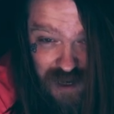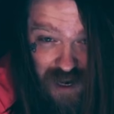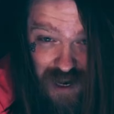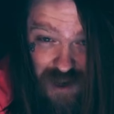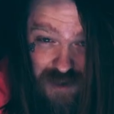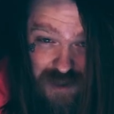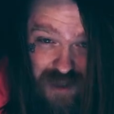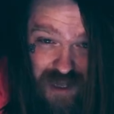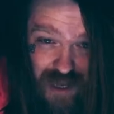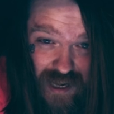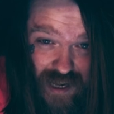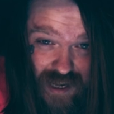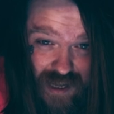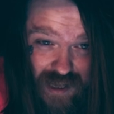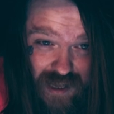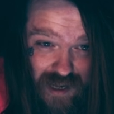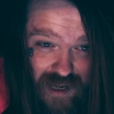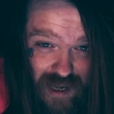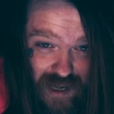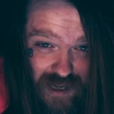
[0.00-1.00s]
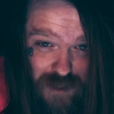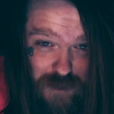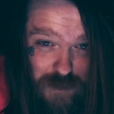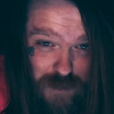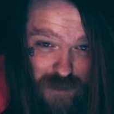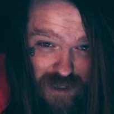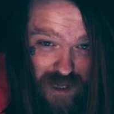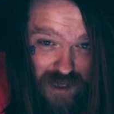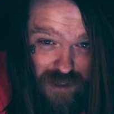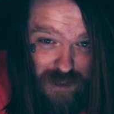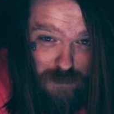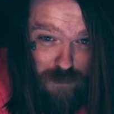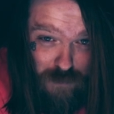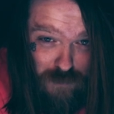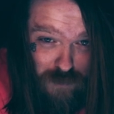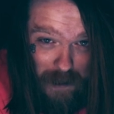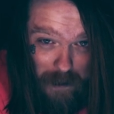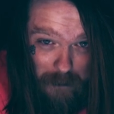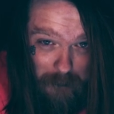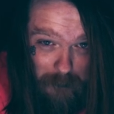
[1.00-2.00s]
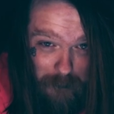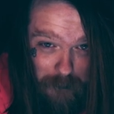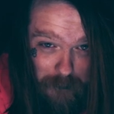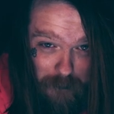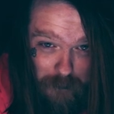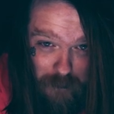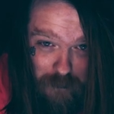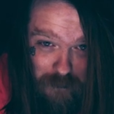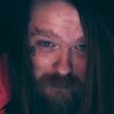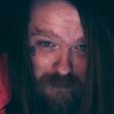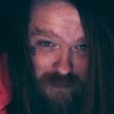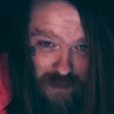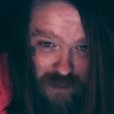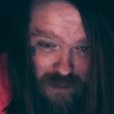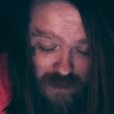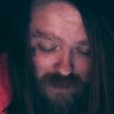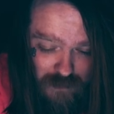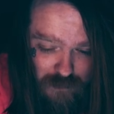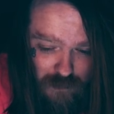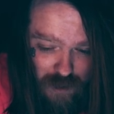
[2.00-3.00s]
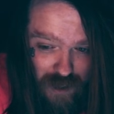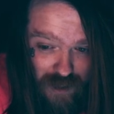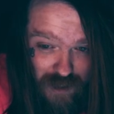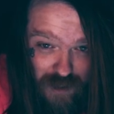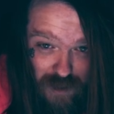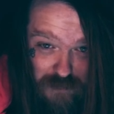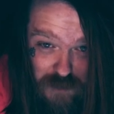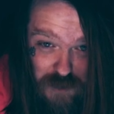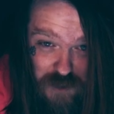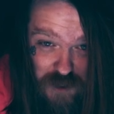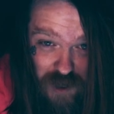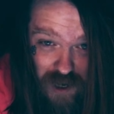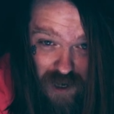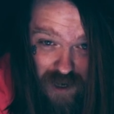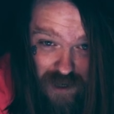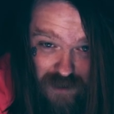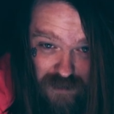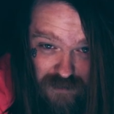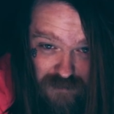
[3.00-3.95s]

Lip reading: I don't think anything I do is that supreme, but I'd love to try.